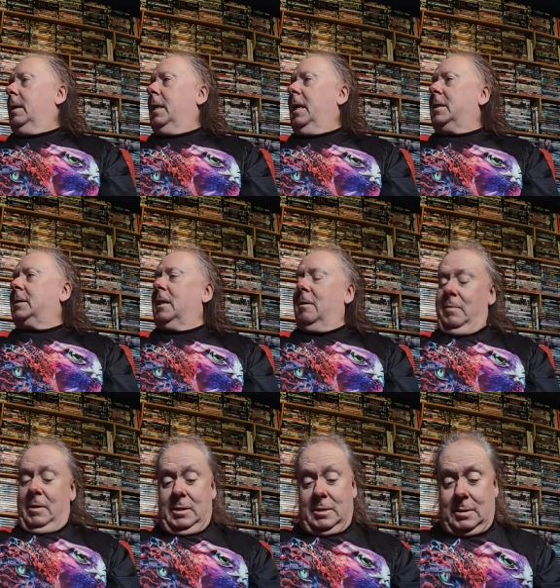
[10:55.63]
Next up,
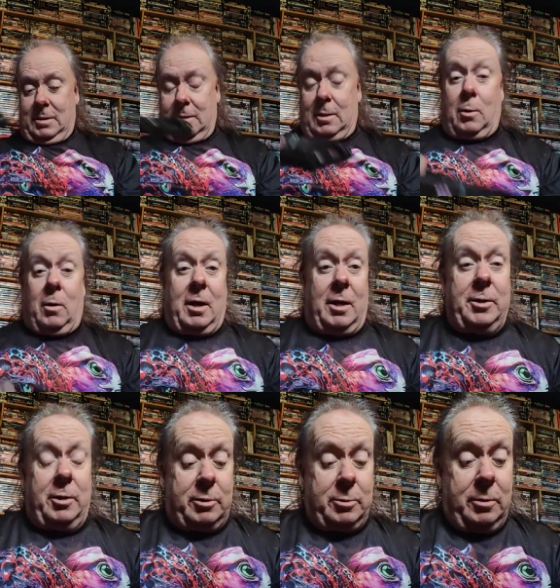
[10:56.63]
this is quite
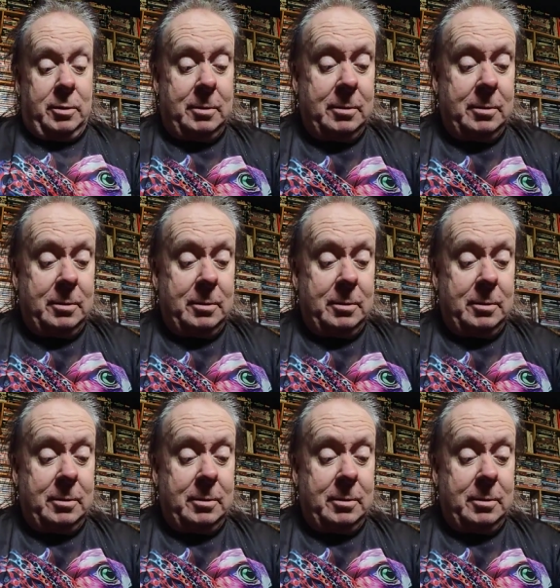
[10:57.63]
unusual.